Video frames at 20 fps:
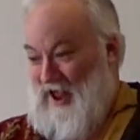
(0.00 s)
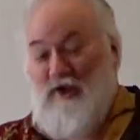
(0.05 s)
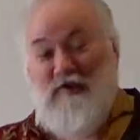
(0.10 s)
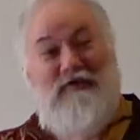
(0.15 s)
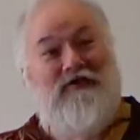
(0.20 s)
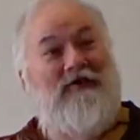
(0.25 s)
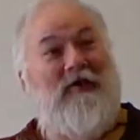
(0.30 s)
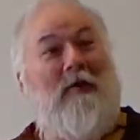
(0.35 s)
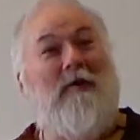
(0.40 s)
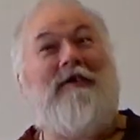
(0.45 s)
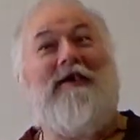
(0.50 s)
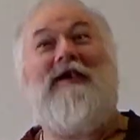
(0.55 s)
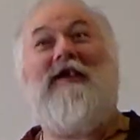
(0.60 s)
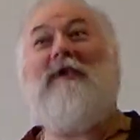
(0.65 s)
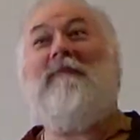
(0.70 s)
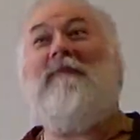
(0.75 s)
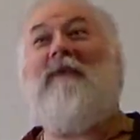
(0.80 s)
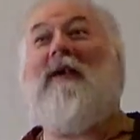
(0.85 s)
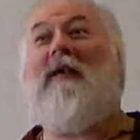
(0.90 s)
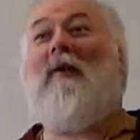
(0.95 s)
So
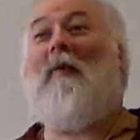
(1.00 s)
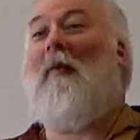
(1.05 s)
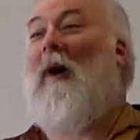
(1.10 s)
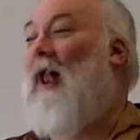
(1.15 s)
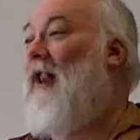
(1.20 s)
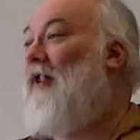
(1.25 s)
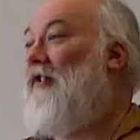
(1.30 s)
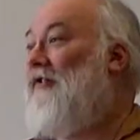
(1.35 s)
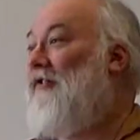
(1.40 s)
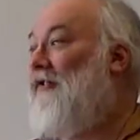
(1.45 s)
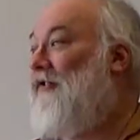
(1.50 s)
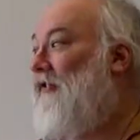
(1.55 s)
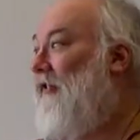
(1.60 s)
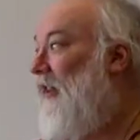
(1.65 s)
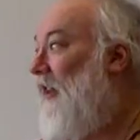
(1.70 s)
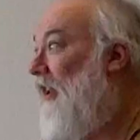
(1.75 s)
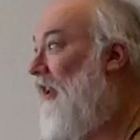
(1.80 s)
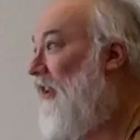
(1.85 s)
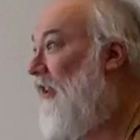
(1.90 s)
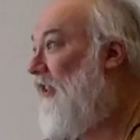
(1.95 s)
keep your Wallace,
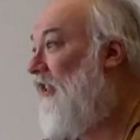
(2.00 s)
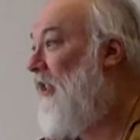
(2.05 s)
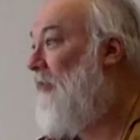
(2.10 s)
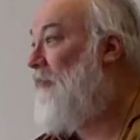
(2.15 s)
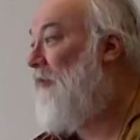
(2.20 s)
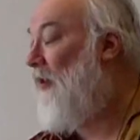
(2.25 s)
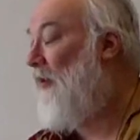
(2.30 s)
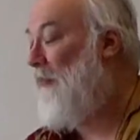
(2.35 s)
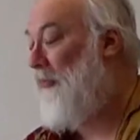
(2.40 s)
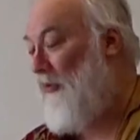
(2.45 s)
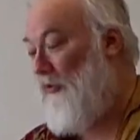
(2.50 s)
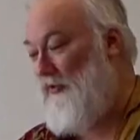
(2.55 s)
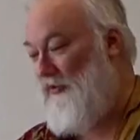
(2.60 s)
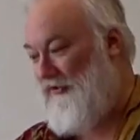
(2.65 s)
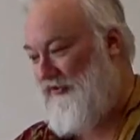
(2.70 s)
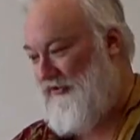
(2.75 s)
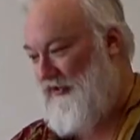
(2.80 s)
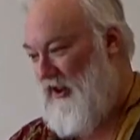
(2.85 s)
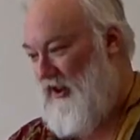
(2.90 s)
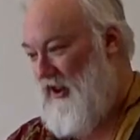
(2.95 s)
keep your
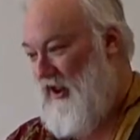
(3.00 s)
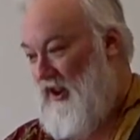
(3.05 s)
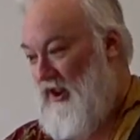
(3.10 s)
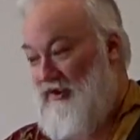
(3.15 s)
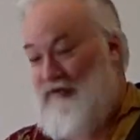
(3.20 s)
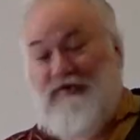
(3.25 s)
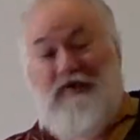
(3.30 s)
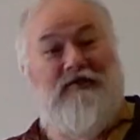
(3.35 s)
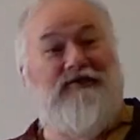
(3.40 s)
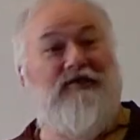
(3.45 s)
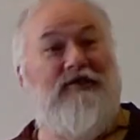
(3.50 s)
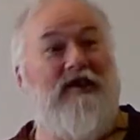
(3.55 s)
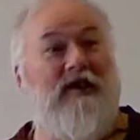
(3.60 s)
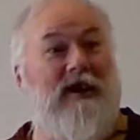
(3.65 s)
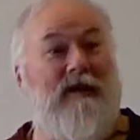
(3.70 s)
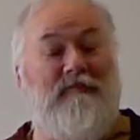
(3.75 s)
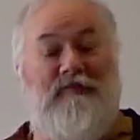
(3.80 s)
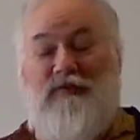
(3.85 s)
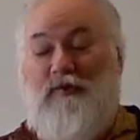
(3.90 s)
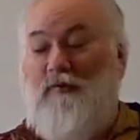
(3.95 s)
Bruce. Such
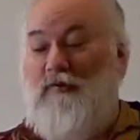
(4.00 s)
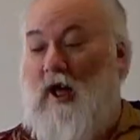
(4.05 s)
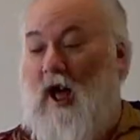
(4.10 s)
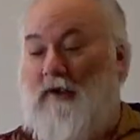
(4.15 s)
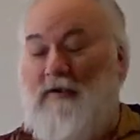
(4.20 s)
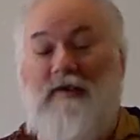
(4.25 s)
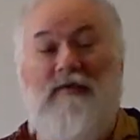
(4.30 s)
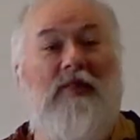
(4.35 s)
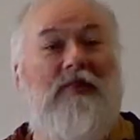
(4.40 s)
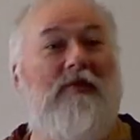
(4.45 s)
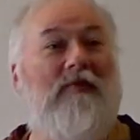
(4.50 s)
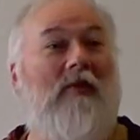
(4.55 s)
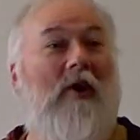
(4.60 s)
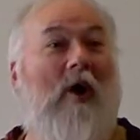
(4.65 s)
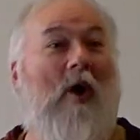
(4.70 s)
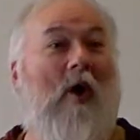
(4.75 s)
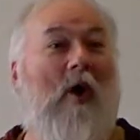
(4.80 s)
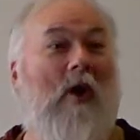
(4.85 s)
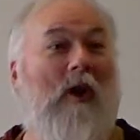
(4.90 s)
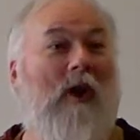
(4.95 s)
names do not
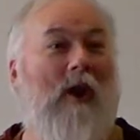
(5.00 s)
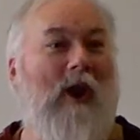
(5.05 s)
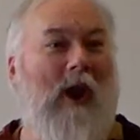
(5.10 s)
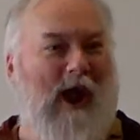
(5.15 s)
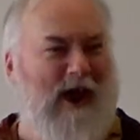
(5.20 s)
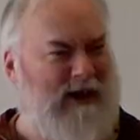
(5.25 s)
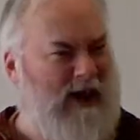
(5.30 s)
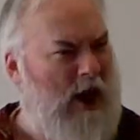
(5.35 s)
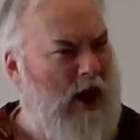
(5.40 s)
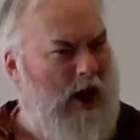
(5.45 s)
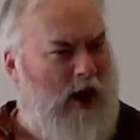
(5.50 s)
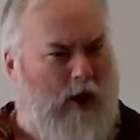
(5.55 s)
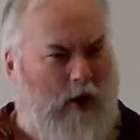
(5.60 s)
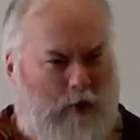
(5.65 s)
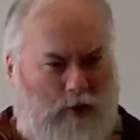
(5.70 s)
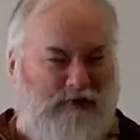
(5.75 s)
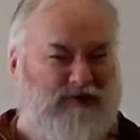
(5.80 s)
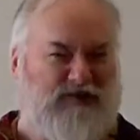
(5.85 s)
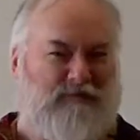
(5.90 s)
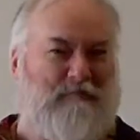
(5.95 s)
enthrall, like
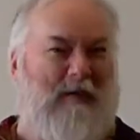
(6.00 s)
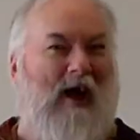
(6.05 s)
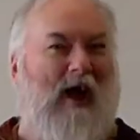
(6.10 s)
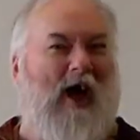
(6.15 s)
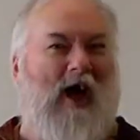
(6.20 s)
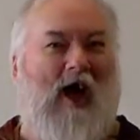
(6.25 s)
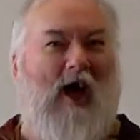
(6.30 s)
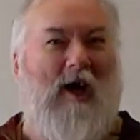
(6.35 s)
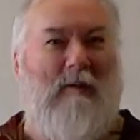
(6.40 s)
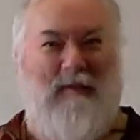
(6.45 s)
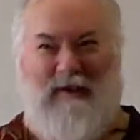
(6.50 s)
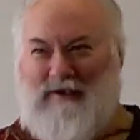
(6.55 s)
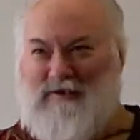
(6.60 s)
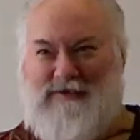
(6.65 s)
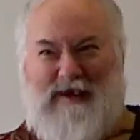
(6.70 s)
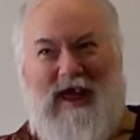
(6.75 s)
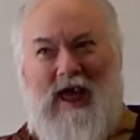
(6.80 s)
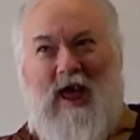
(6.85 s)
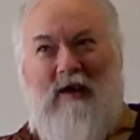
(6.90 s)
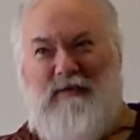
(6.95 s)
Chutzpah
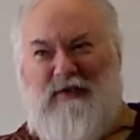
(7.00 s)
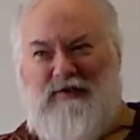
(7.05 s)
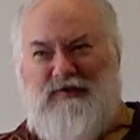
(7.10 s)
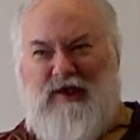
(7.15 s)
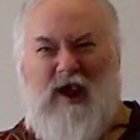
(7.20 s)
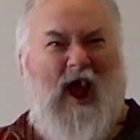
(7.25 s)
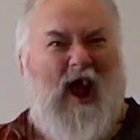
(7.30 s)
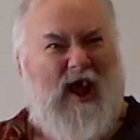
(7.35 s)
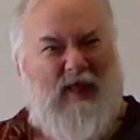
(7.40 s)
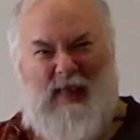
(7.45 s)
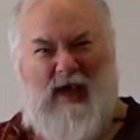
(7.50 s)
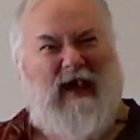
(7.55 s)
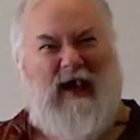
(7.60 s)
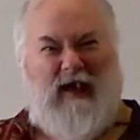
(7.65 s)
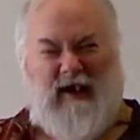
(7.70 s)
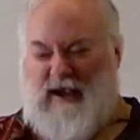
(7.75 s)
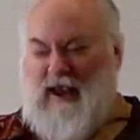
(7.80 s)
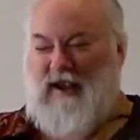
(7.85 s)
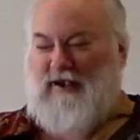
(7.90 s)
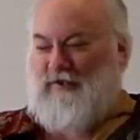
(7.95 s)
McTavish, the
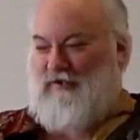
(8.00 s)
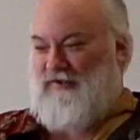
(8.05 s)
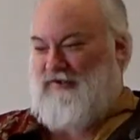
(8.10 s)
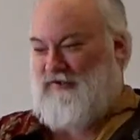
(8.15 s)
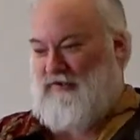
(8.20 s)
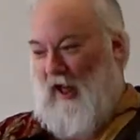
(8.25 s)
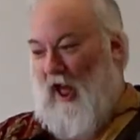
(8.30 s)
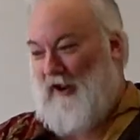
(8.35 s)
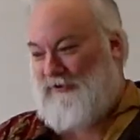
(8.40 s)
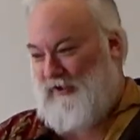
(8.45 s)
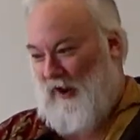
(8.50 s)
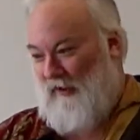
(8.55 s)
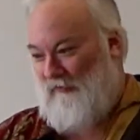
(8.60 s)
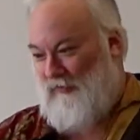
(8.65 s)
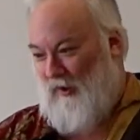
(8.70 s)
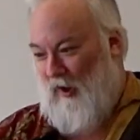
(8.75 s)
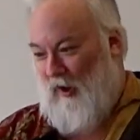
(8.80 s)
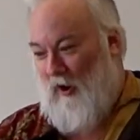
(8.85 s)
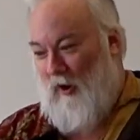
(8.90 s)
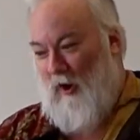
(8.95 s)
great Scot
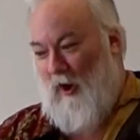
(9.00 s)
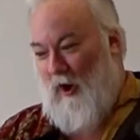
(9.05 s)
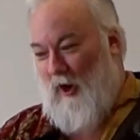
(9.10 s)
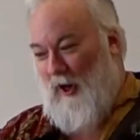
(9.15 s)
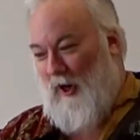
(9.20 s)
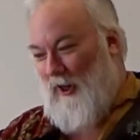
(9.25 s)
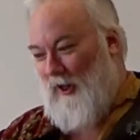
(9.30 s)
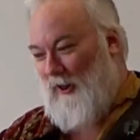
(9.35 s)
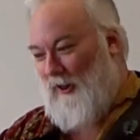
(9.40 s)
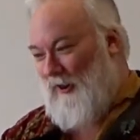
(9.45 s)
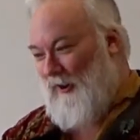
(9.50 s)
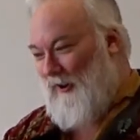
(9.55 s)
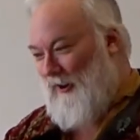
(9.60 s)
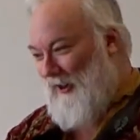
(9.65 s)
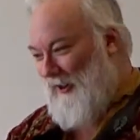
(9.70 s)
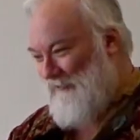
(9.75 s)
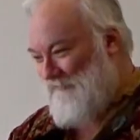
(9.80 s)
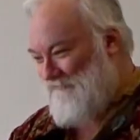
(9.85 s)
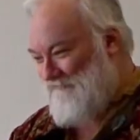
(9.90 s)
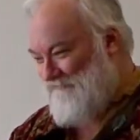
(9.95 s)
of
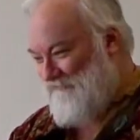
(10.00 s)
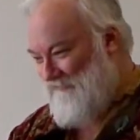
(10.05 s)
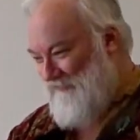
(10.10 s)
all.